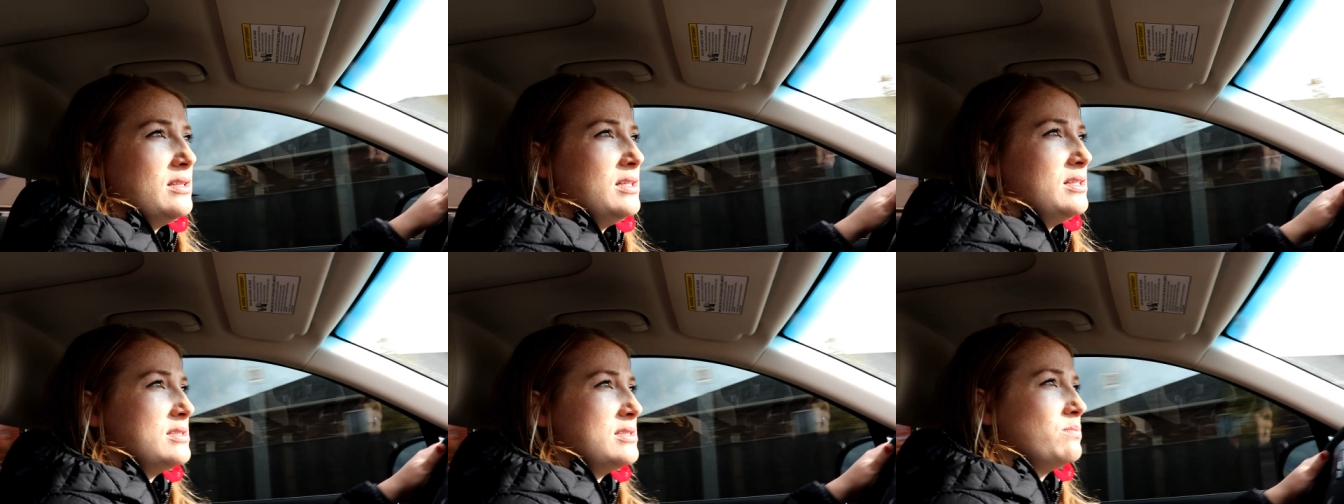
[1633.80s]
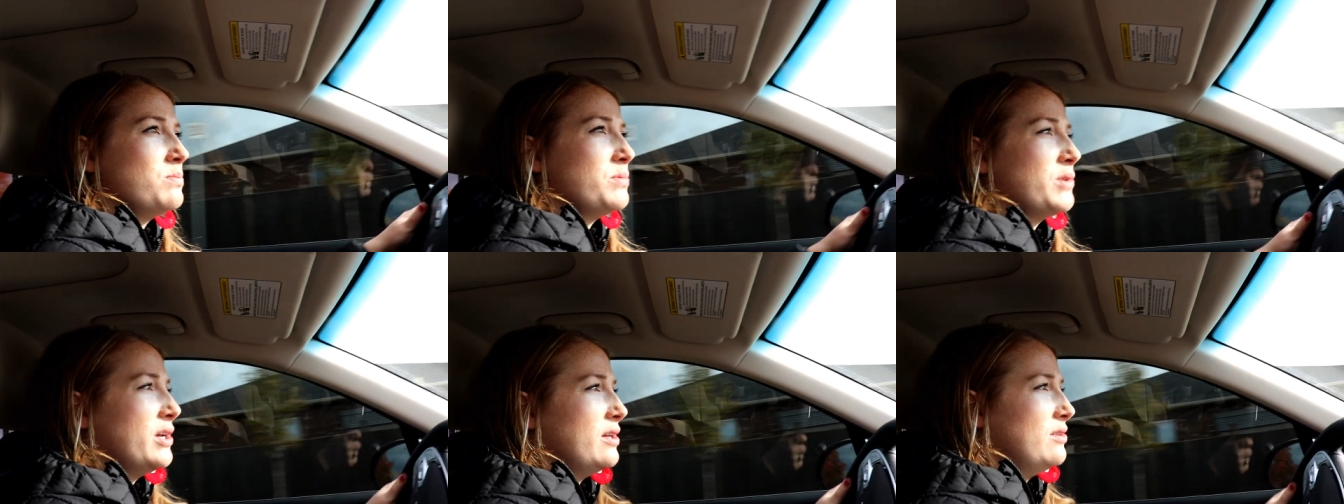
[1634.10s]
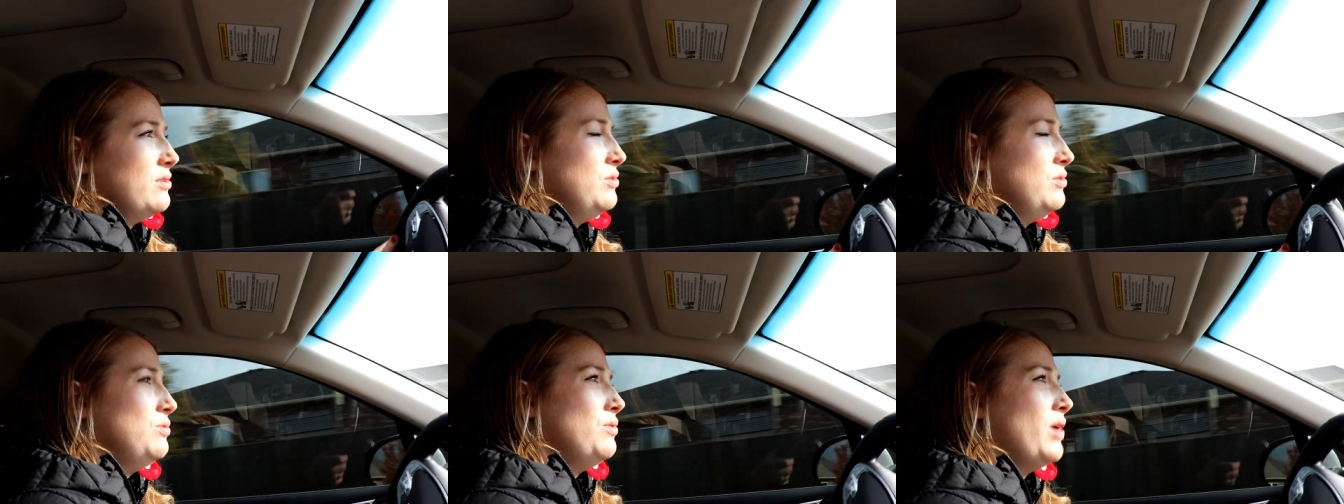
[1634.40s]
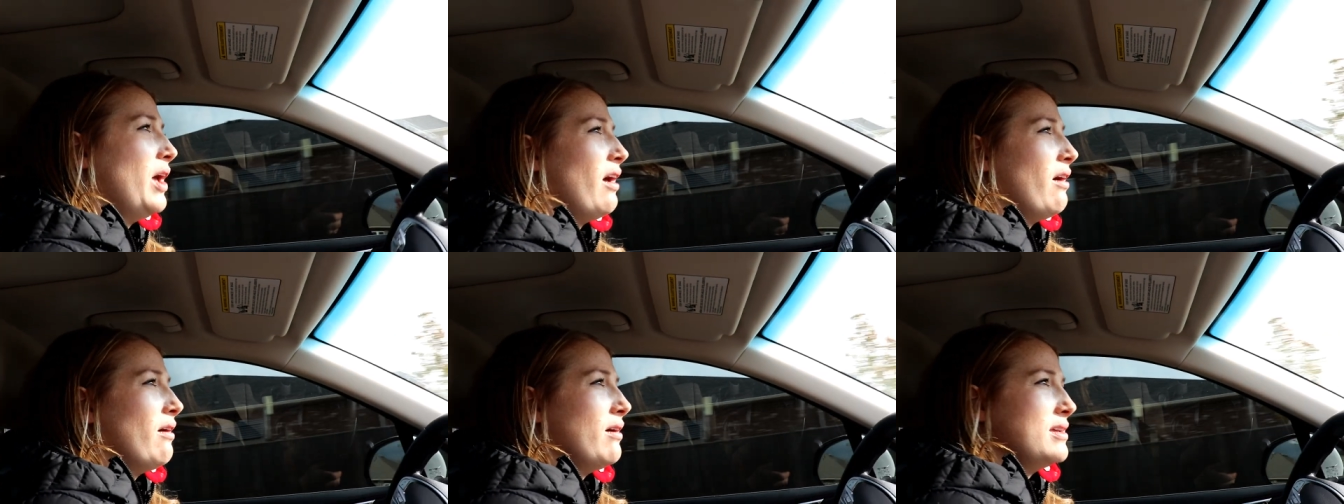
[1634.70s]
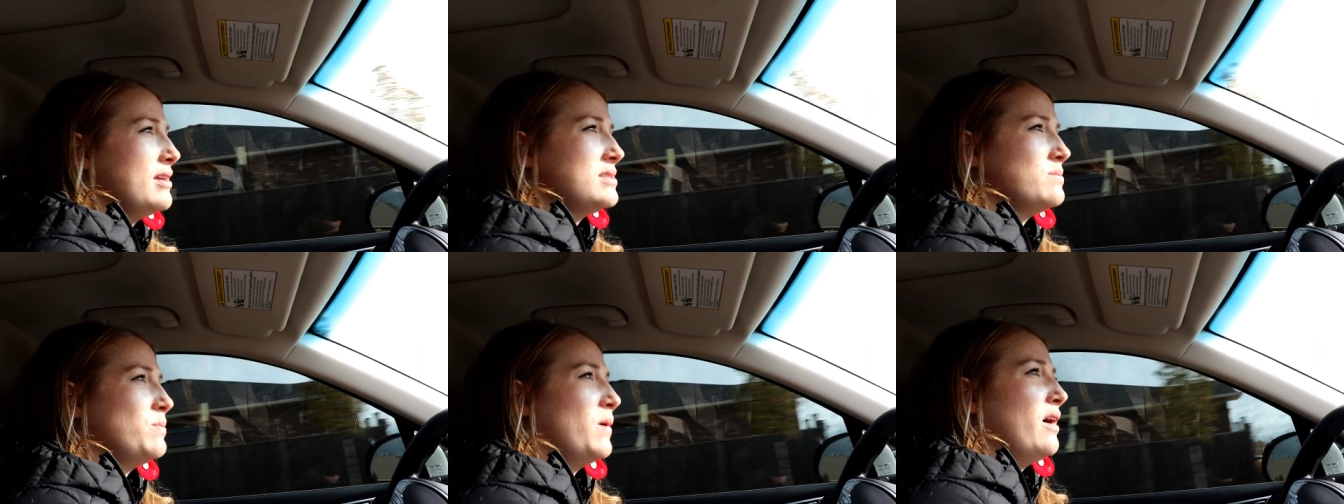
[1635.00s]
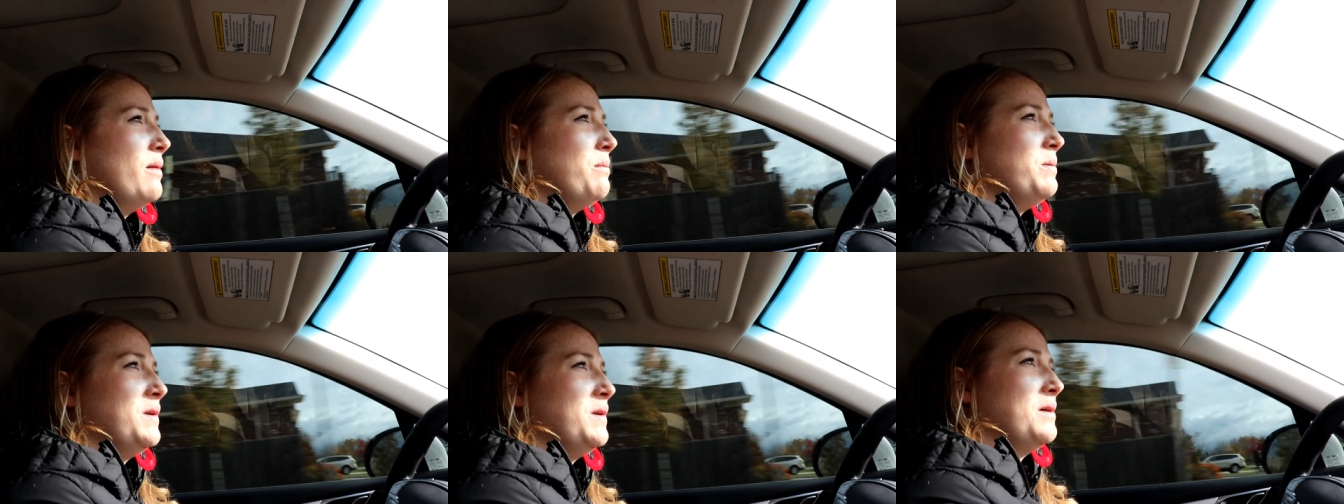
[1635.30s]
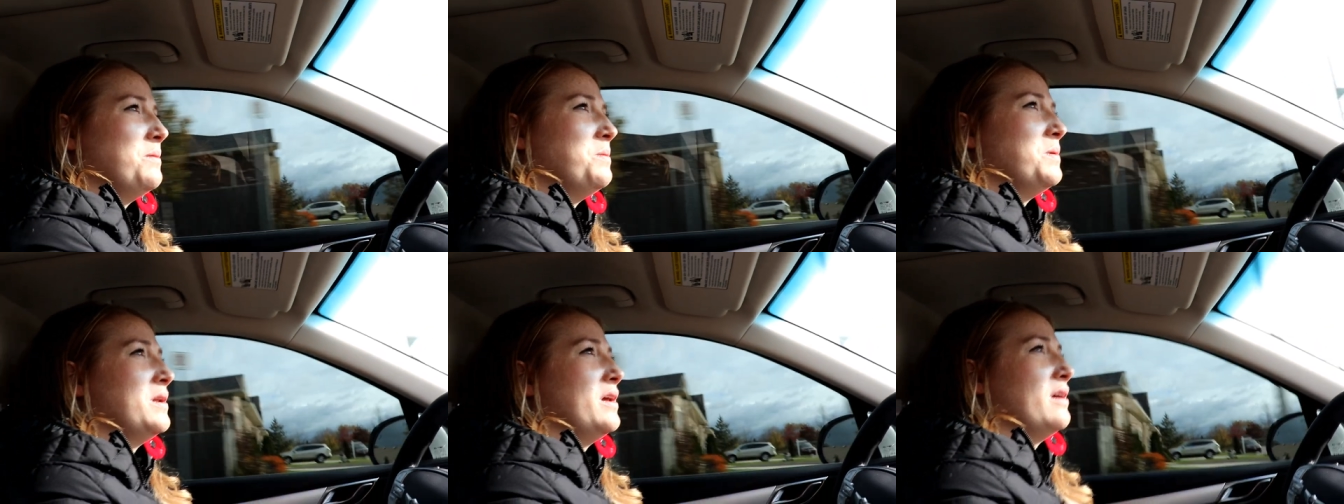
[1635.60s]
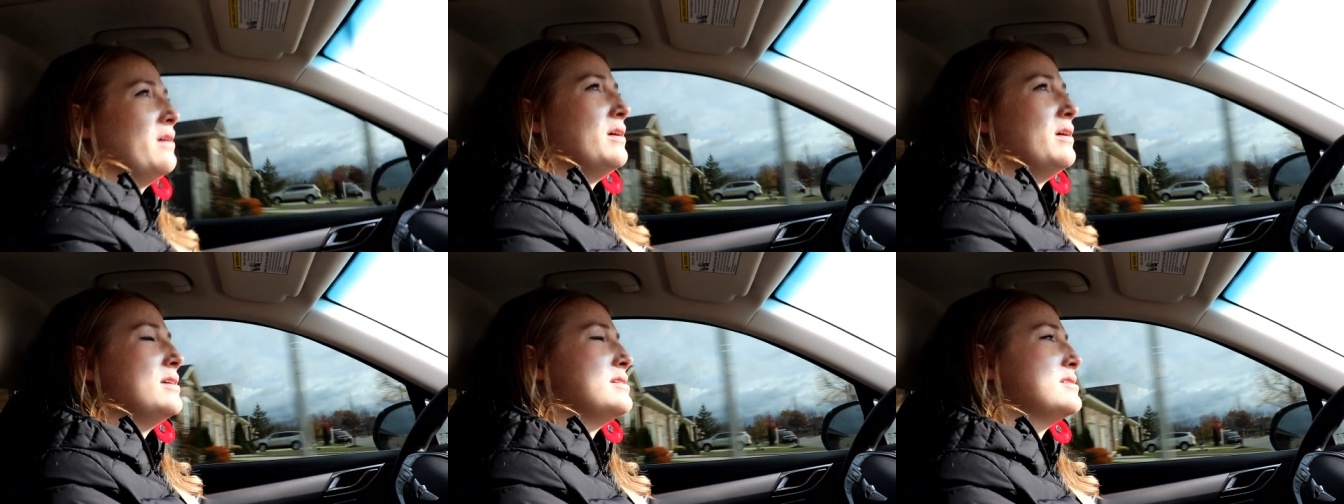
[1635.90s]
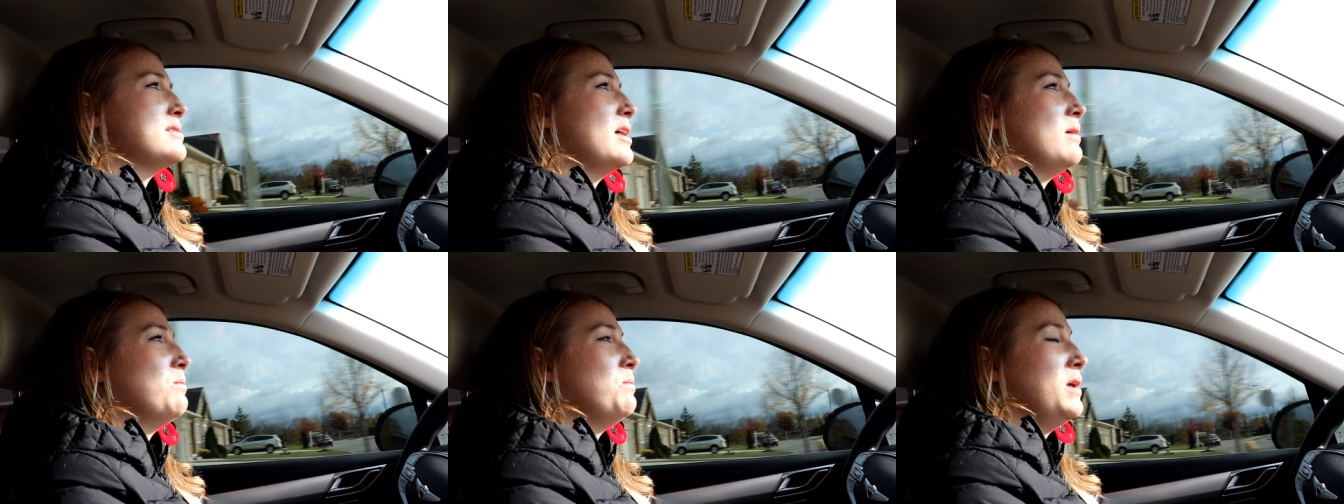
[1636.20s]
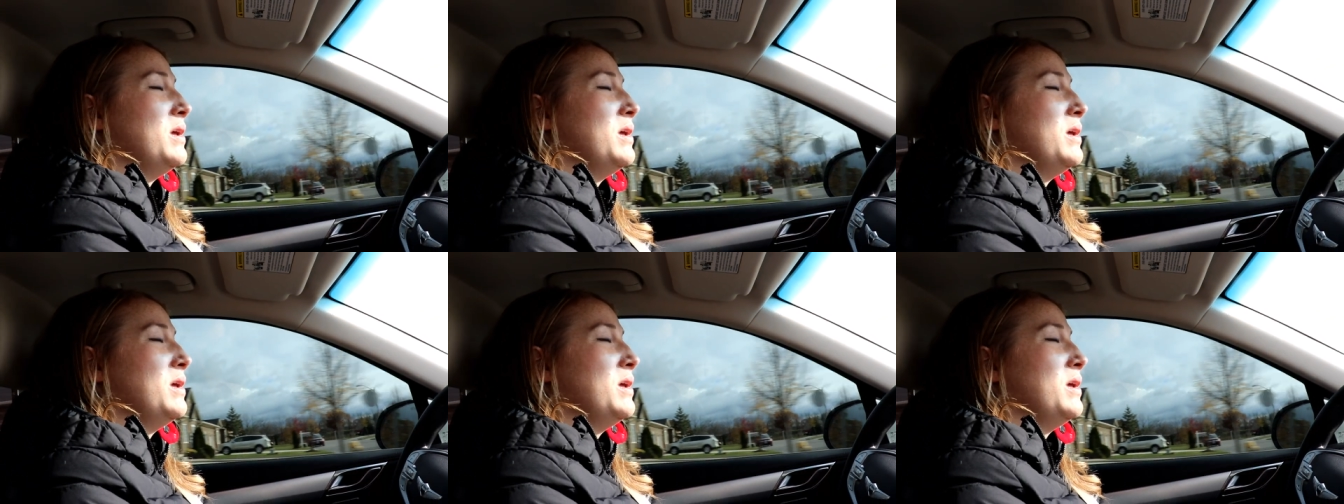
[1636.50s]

these brand new areas popping up in areas that